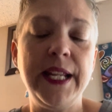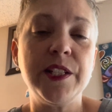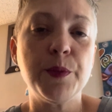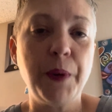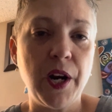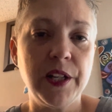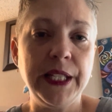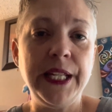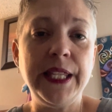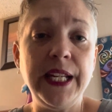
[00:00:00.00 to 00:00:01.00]
It's
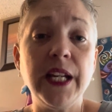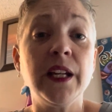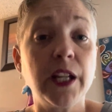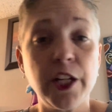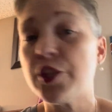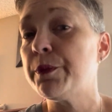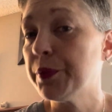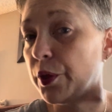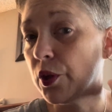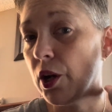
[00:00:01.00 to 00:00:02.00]
partly the concussion
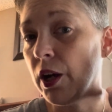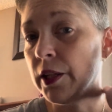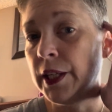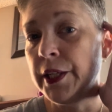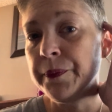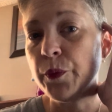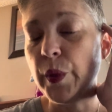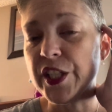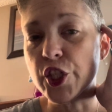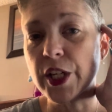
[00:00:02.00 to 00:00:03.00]
protocol,
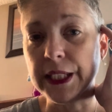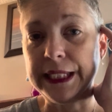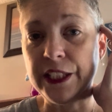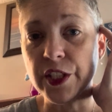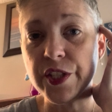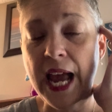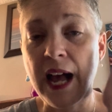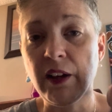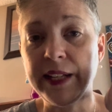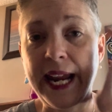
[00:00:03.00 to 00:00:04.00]
which clears
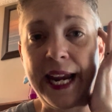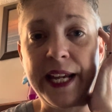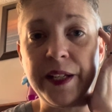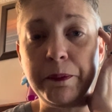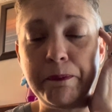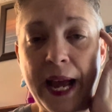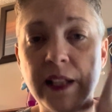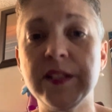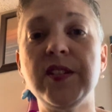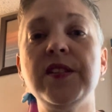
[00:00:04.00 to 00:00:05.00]
out and
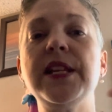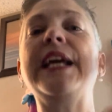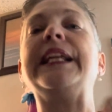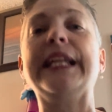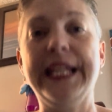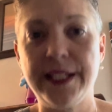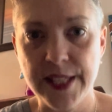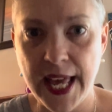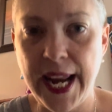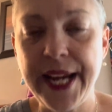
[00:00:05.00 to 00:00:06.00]
balances and kicks
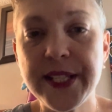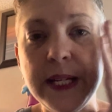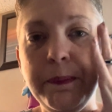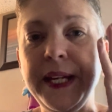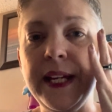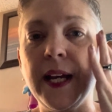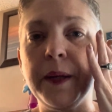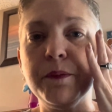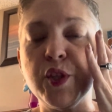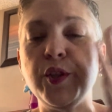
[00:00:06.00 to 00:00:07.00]
that ATP
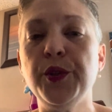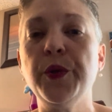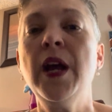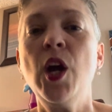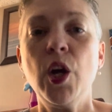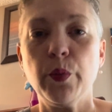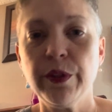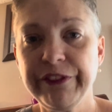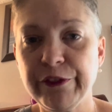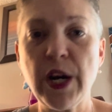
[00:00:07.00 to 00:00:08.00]
up to
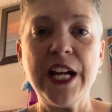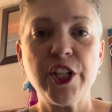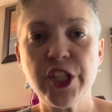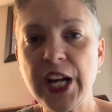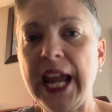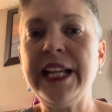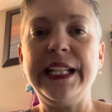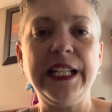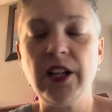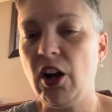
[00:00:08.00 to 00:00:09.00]
refresh and
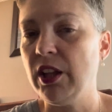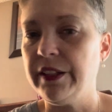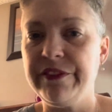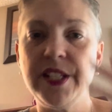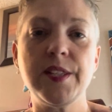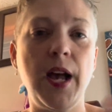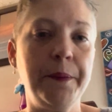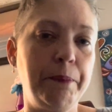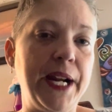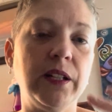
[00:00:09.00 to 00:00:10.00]
get all of this
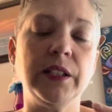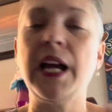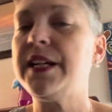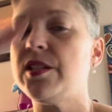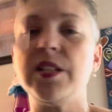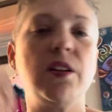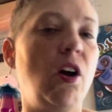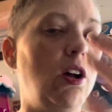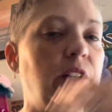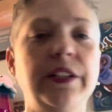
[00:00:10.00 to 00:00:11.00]
unparalyzed and
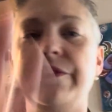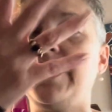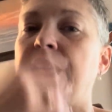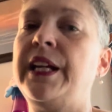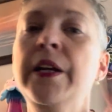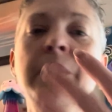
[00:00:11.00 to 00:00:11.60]
all of the